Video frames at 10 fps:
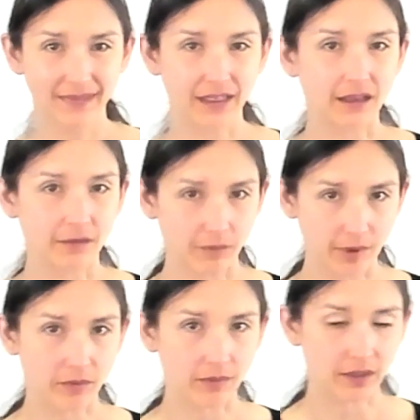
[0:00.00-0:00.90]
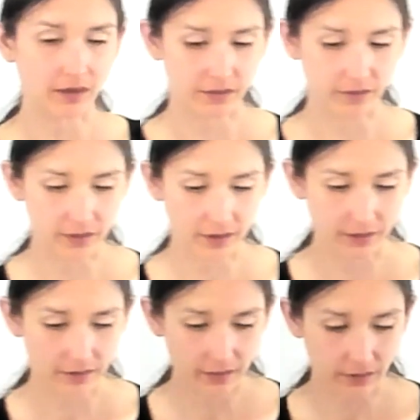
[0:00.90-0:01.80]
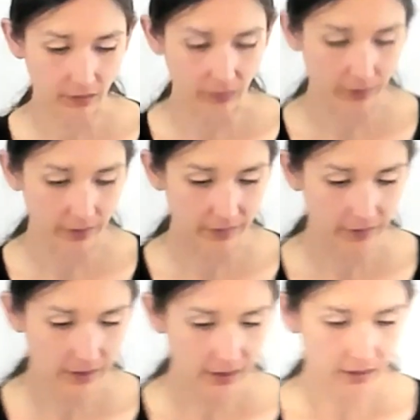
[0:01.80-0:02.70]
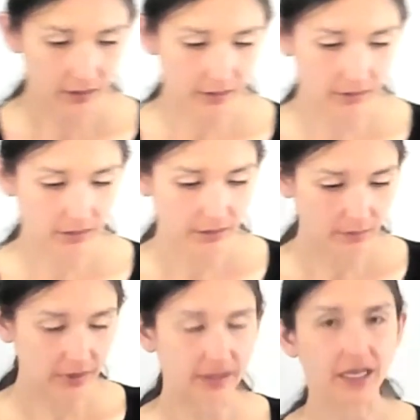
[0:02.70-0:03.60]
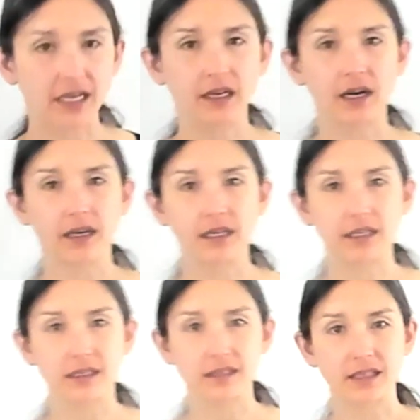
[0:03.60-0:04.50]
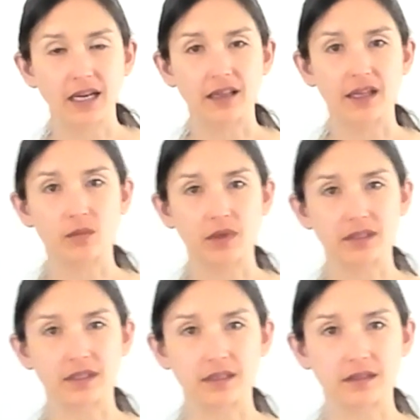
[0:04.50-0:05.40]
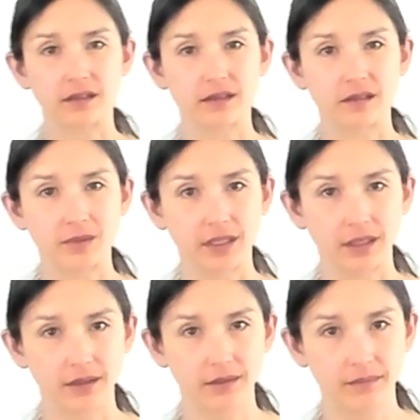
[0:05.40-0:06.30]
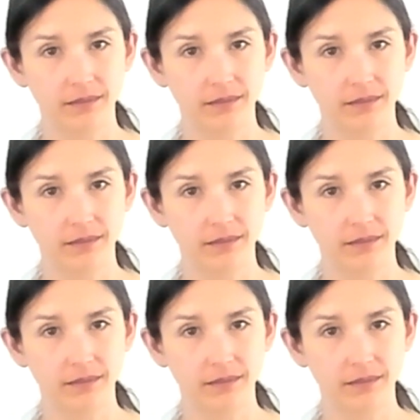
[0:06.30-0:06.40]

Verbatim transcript: And then remember, we also said this in the Course. We say God is, and then we cease to speak.